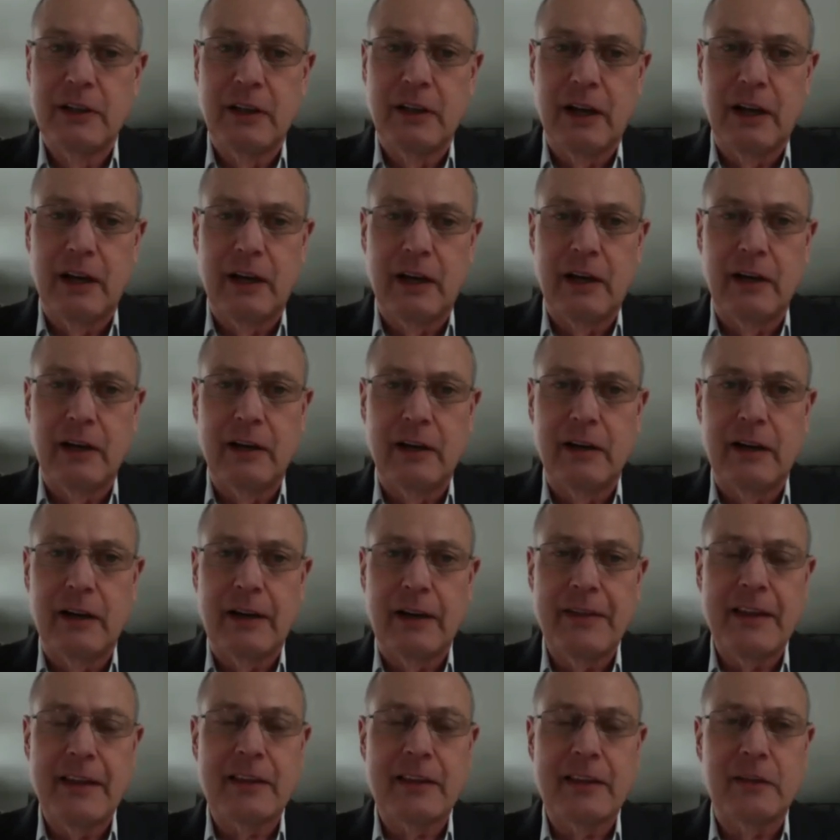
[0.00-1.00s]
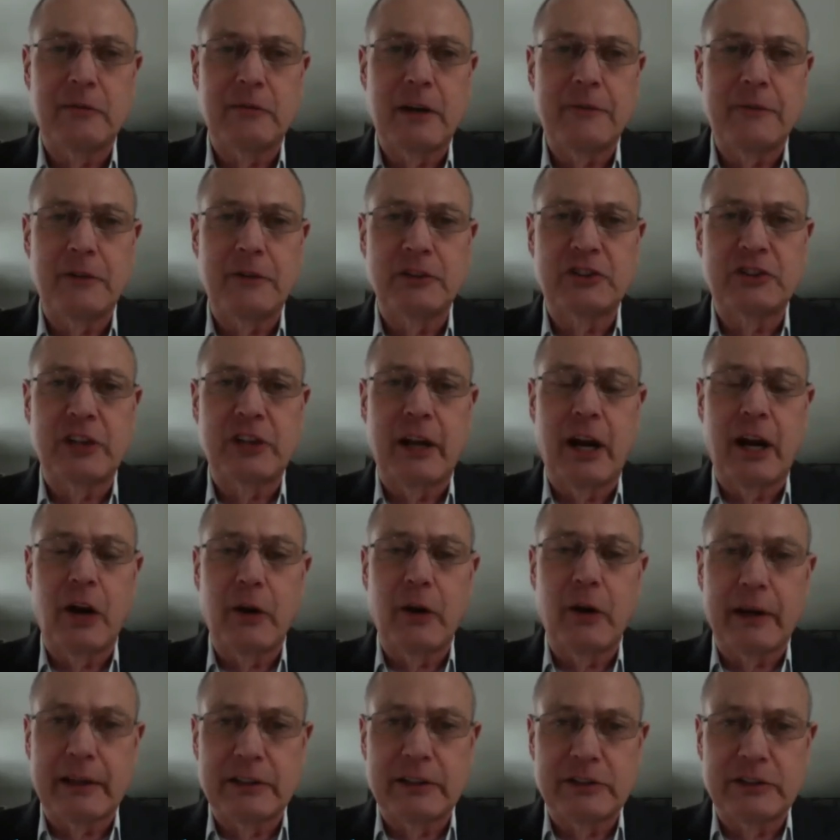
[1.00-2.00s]
I think the reference to
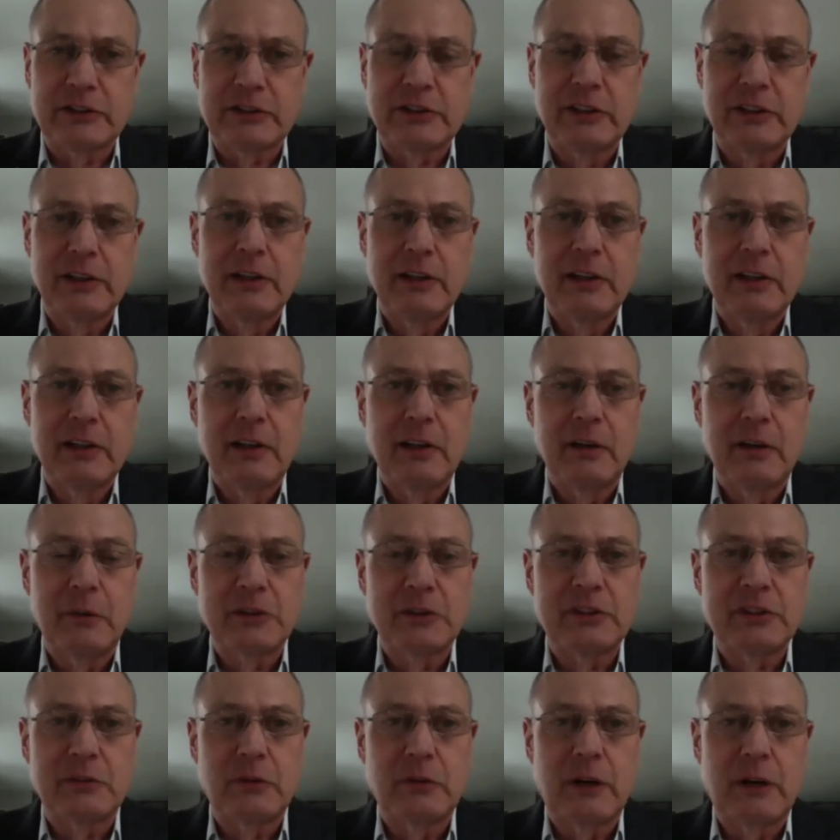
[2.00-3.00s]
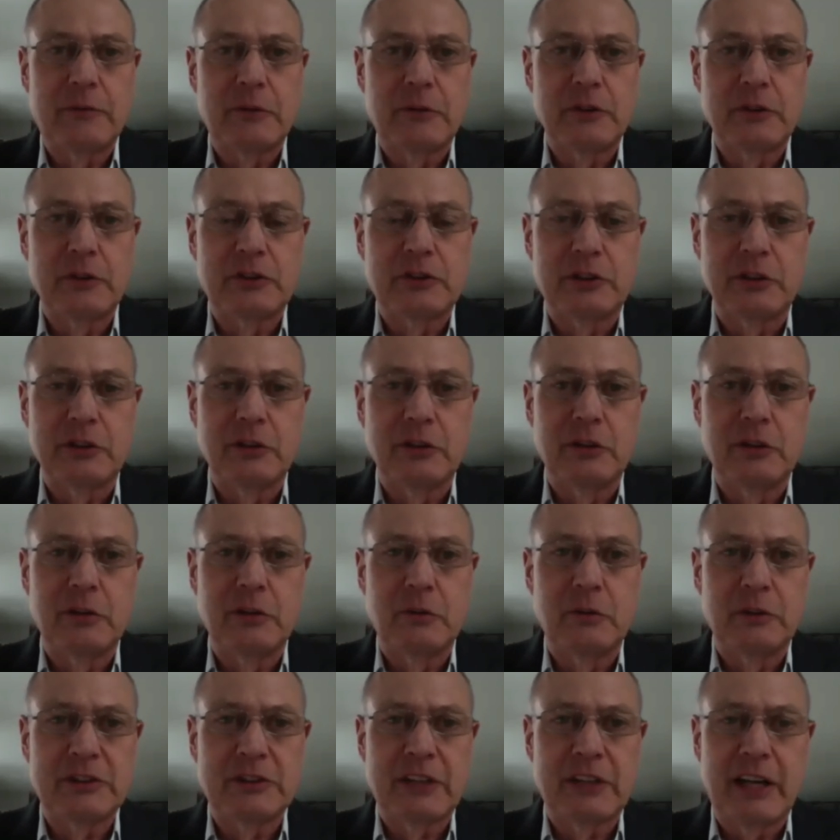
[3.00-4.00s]
arrogance was a reference to,
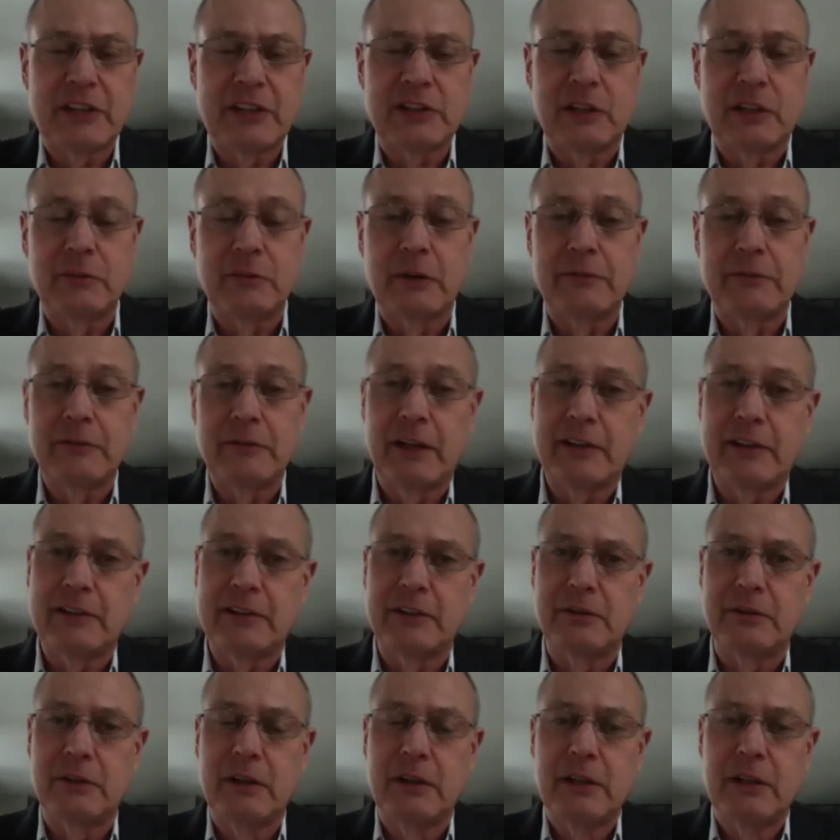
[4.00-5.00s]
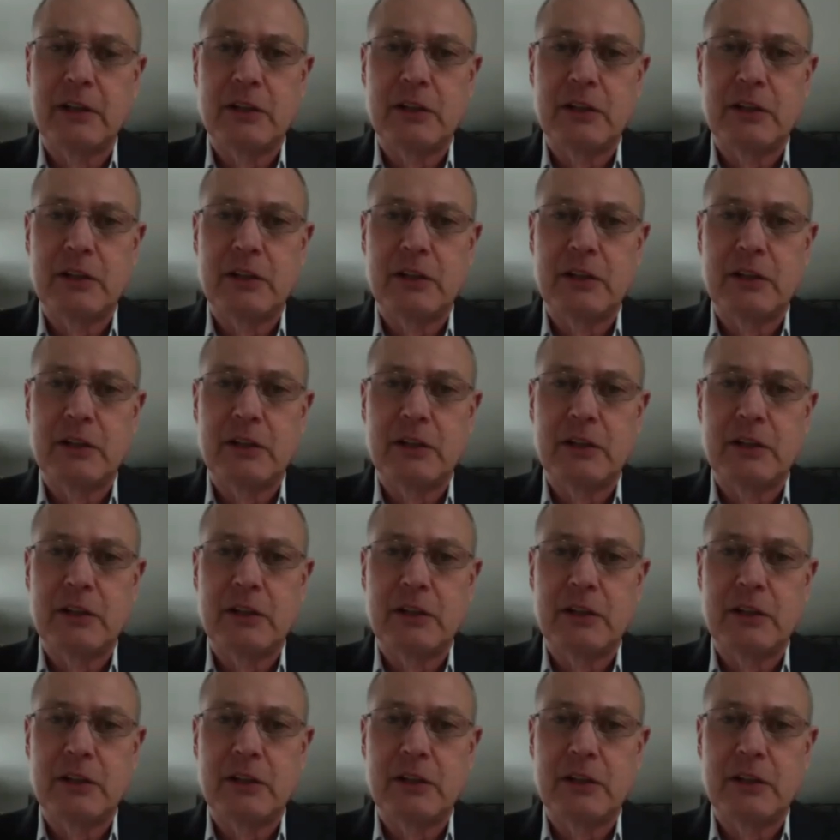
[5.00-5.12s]
was actually reflected,